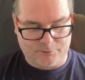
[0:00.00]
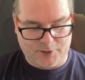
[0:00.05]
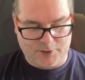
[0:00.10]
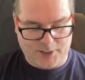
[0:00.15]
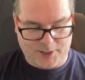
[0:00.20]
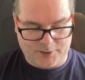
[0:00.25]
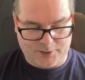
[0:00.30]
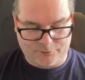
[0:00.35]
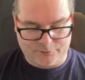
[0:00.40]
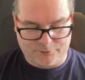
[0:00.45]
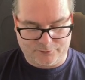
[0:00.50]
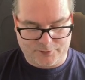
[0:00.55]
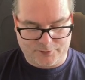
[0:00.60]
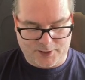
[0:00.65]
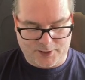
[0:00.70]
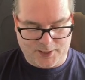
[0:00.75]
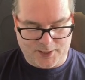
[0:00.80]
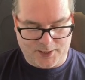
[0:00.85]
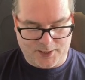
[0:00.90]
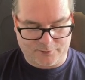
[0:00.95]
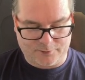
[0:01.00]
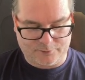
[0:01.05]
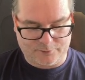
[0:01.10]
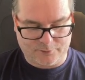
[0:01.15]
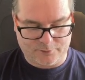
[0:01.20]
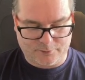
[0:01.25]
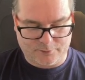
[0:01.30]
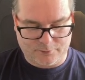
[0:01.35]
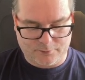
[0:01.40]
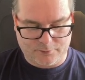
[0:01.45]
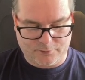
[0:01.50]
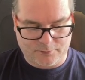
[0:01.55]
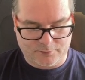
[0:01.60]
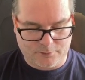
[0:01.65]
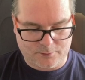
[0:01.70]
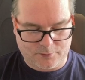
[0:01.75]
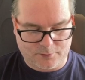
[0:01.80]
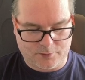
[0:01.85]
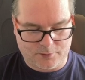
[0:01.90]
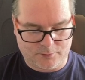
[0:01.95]

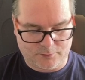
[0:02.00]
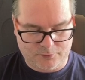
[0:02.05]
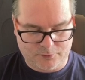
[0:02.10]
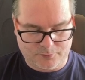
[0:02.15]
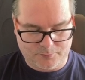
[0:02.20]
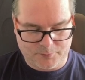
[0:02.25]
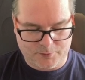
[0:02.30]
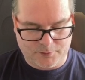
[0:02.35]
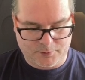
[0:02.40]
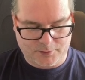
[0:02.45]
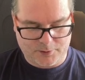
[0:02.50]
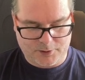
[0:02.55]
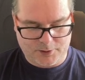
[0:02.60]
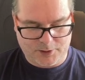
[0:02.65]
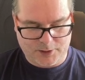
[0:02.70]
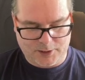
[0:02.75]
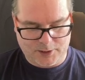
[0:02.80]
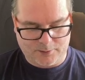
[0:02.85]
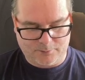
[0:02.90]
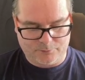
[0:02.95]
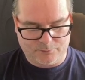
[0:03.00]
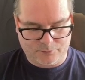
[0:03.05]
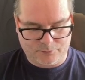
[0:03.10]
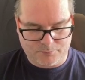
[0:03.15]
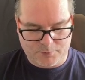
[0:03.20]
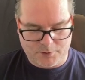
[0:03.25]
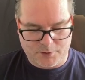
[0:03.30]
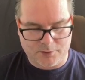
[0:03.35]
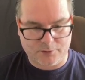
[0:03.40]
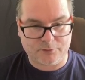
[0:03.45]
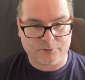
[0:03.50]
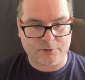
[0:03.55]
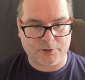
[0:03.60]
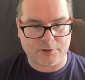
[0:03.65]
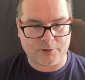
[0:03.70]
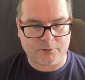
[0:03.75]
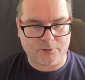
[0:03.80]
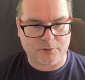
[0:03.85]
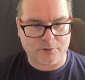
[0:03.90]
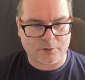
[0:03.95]

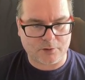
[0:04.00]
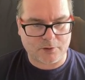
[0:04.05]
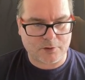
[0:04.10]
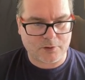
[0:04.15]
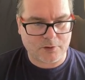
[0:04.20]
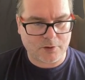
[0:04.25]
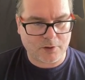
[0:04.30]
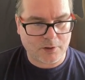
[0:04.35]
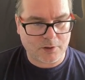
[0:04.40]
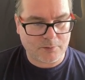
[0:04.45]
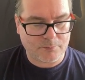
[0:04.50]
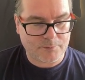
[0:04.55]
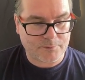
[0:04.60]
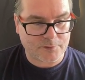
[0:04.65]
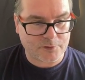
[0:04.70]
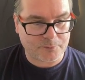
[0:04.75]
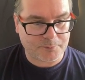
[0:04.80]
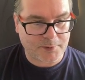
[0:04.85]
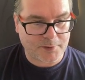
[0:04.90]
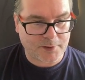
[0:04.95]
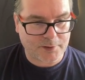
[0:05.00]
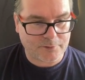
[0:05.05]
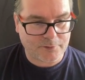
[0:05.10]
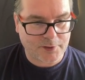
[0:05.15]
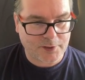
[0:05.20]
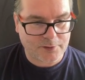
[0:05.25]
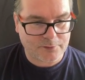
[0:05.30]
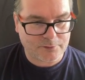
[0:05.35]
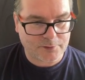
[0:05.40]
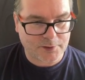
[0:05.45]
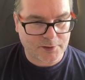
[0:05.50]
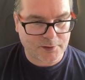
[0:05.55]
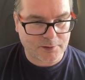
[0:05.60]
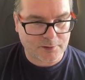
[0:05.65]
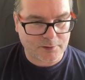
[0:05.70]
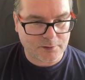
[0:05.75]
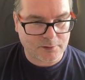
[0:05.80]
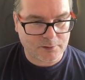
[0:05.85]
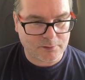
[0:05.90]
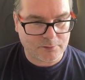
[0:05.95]
test@ultimategamesmaster.com. I'll spell that
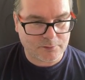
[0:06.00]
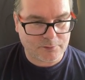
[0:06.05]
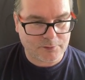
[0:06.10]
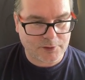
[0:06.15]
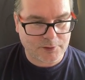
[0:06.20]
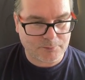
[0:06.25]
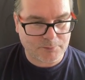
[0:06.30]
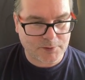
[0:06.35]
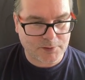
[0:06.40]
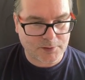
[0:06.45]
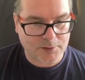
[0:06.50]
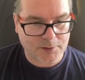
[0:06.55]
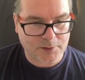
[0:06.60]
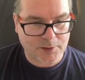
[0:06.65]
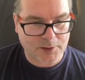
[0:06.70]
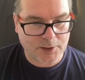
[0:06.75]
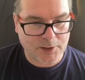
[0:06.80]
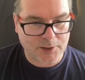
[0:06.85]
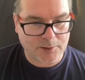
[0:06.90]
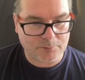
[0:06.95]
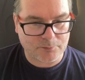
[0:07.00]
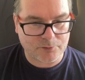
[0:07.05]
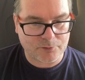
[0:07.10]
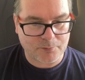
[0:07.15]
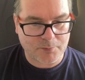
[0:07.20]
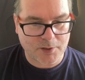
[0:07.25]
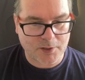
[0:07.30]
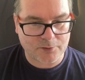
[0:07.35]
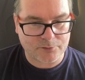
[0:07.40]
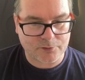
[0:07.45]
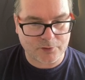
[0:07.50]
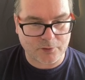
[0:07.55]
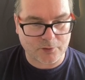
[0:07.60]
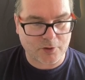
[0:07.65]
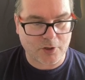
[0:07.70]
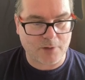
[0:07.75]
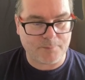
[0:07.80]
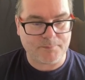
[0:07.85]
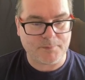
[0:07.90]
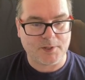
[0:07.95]

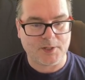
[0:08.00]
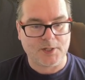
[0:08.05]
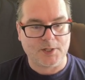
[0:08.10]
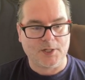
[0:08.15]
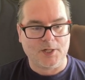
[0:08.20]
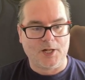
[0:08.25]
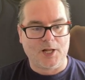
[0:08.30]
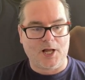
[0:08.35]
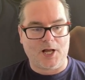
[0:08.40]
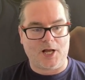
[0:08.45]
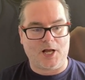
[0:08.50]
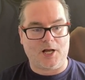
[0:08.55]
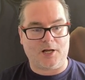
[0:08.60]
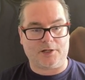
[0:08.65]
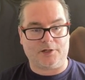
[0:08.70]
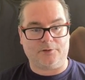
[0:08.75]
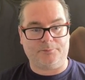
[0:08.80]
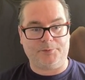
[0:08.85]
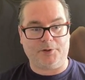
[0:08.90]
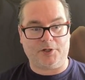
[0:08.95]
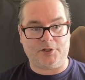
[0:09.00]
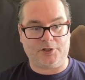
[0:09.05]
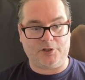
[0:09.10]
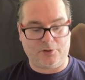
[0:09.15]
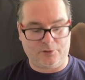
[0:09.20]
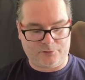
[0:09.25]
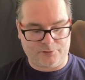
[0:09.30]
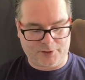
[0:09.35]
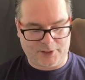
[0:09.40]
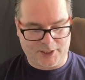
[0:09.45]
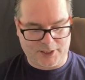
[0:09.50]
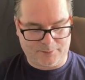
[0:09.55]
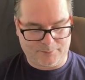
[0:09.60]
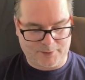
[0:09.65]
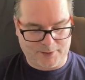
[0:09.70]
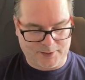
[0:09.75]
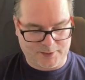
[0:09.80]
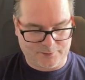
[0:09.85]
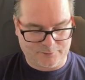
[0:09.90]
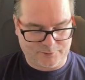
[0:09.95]
test@ultimategamesmaster.com. I'm going to put a username
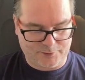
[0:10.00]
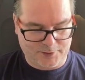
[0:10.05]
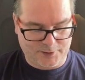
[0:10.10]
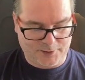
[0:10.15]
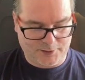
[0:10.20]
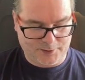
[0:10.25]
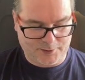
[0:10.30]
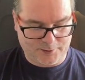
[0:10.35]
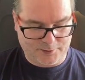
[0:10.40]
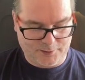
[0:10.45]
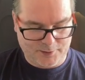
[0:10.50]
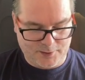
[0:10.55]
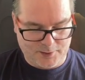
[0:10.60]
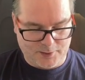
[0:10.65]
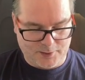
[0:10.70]
as in